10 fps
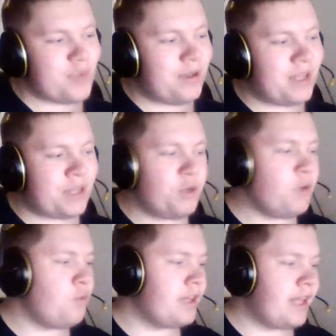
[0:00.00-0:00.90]
that we
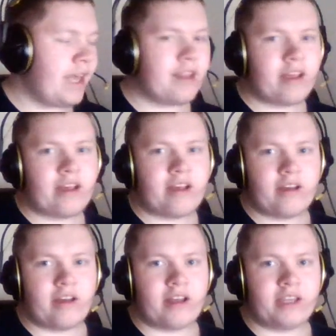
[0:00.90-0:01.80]
will get
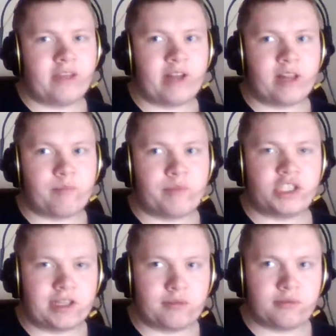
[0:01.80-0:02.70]
a development
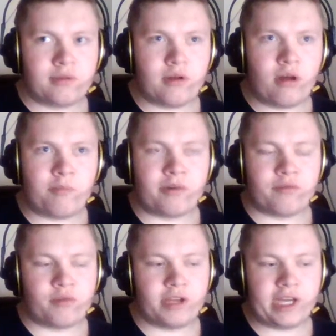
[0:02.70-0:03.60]
channel up and
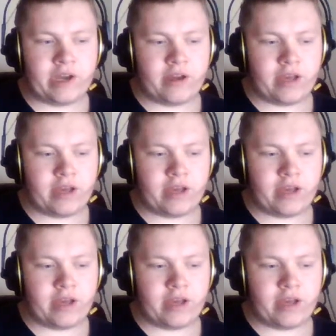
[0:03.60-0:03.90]
running